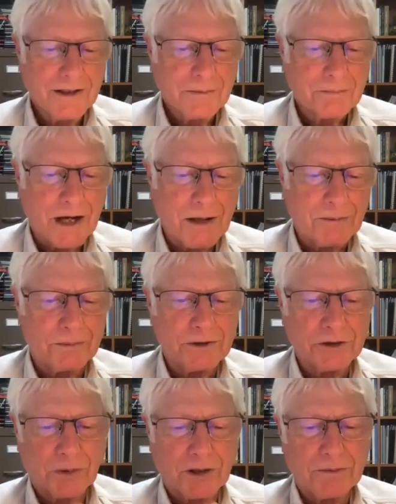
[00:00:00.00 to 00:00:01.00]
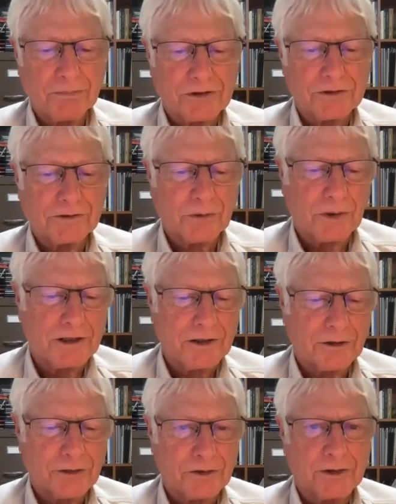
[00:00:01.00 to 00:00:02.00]
Probably 20, per, 20 to
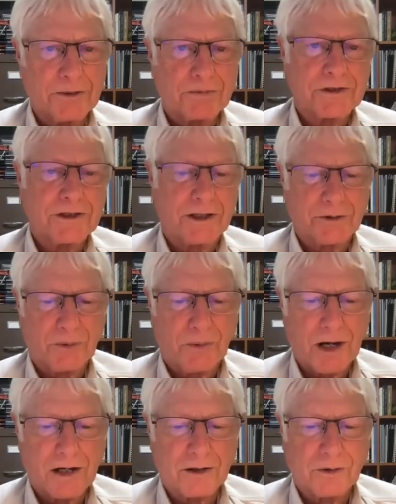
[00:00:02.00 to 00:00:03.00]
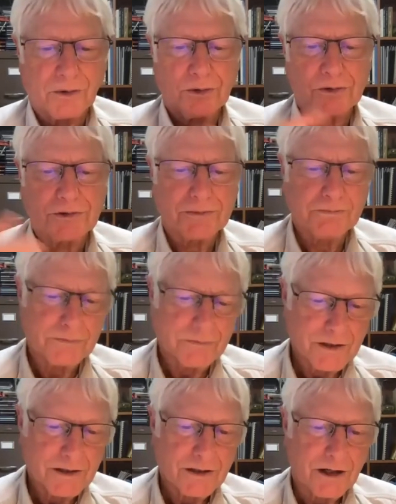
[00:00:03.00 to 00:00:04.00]
30% of the water holds
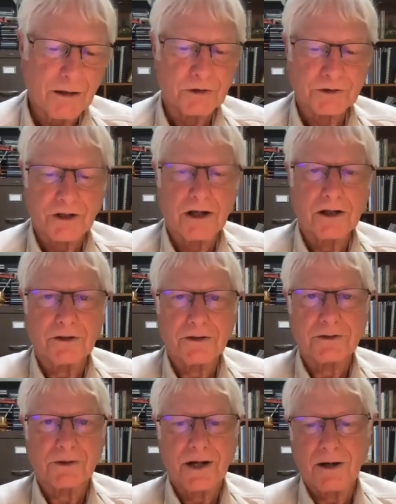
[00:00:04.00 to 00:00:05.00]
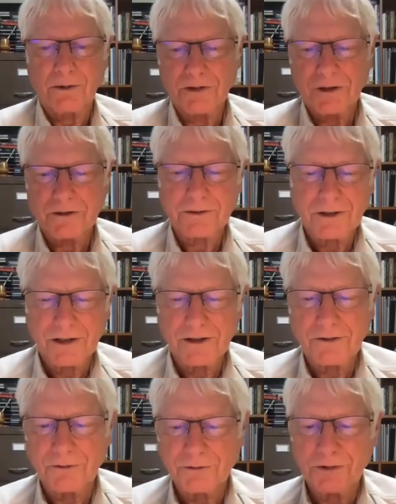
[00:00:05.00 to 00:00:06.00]
almost all of the trout. There's
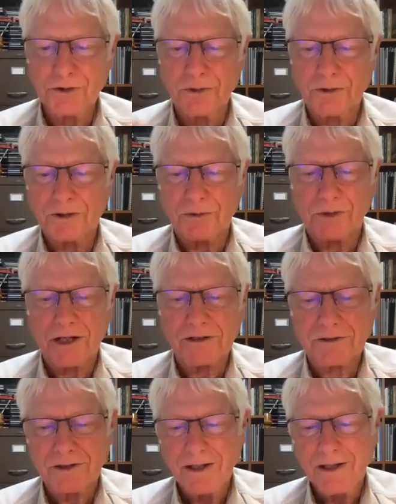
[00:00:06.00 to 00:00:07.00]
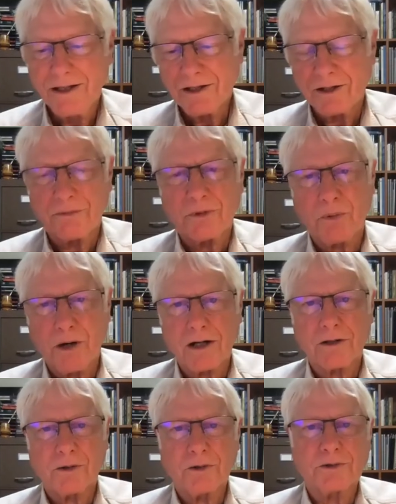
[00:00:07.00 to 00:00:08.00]
a few of the rest of the
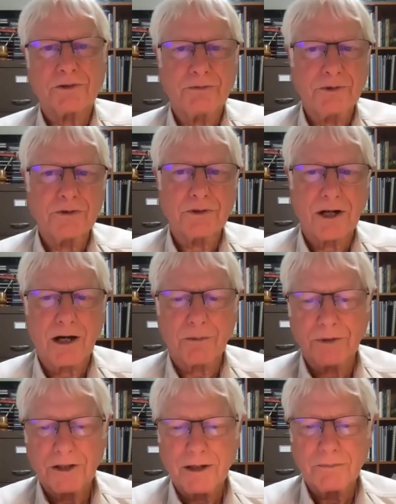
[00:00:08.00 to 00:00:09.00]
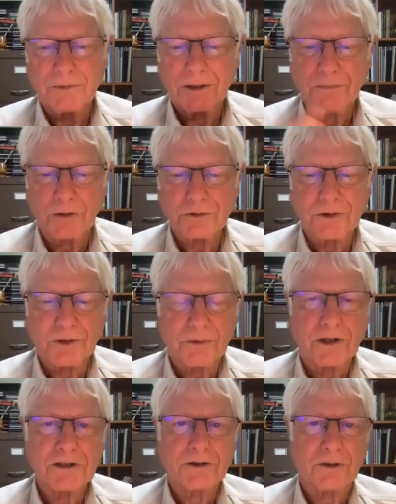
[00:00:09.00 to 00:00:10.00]
water holds a few trout, but not many. Most of the
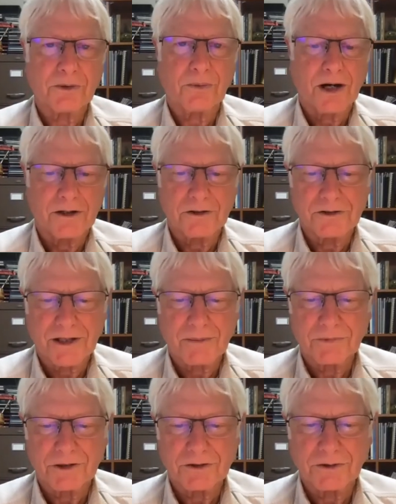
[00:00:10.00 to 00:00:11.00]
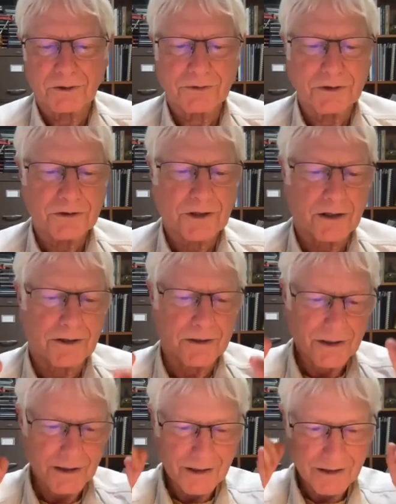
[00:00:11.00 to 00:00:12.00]
rest of the water is empty. So if you start
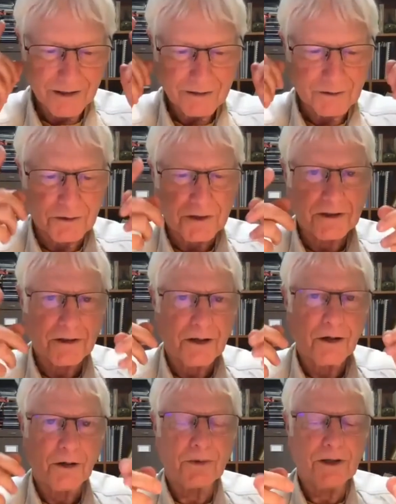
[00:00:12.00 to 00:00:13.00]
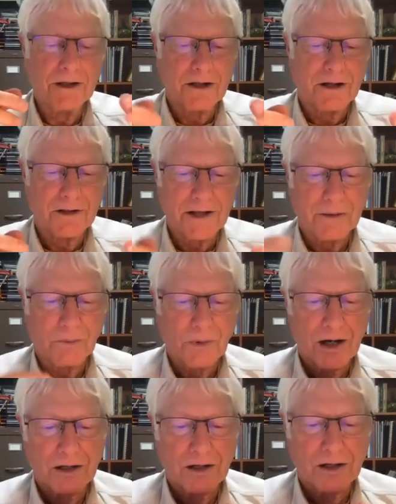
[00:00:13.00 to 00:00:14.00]
learning to hone in on that
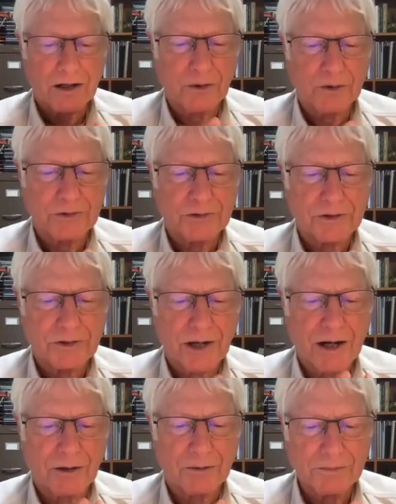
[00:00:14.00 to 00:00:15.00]
water that holds the trout,